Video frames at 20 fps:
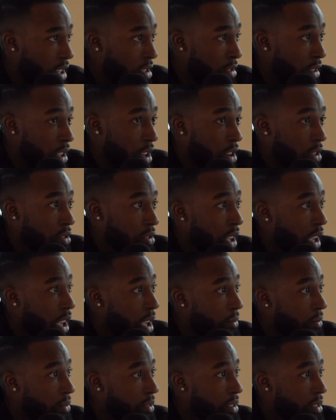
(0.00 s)
You're like, oh damn,
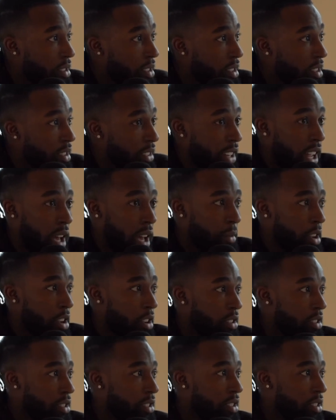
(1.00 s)
now I'm here,